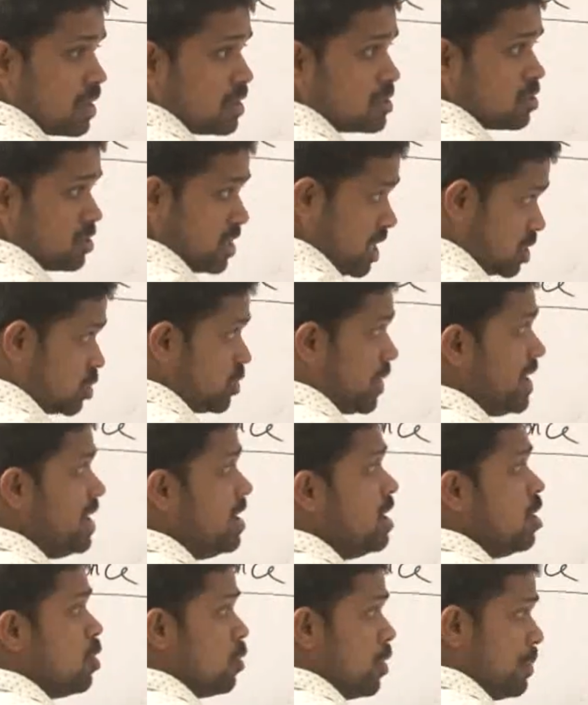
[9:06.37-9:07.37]
So that's
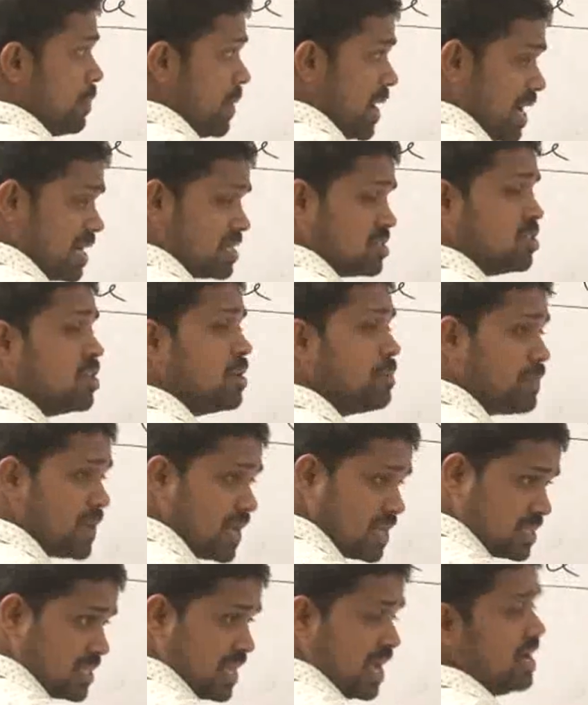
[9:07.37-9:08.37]
why we first
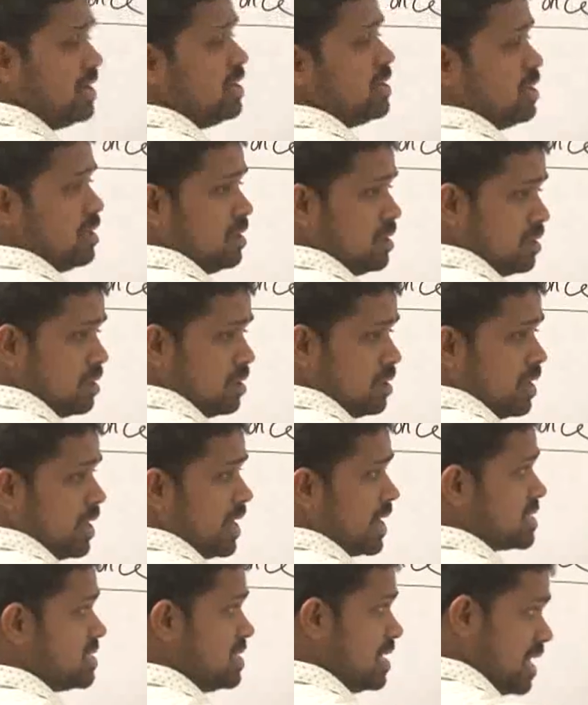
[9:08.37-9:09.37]
represent
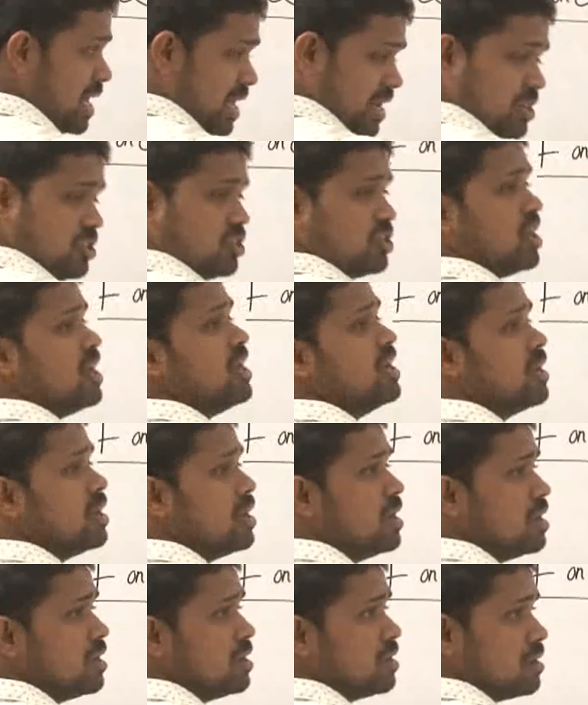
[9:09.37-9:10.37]

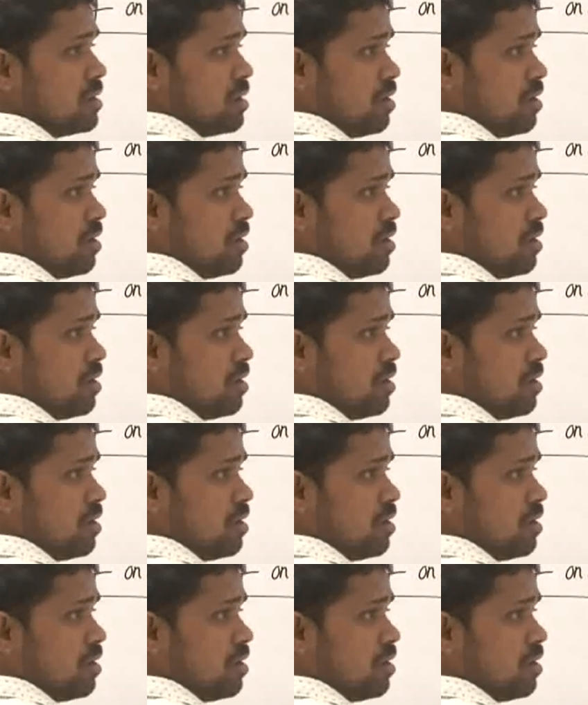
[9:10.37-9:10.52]
acceleration.